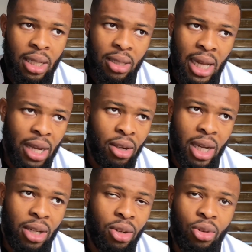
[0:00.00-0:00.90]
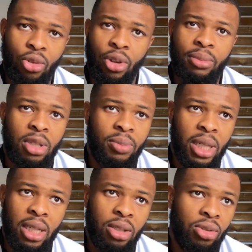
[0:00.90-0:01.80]
like, I don't know,
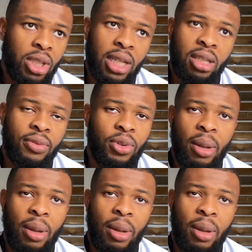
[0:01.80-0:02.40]
Grimsby, Chesterfield,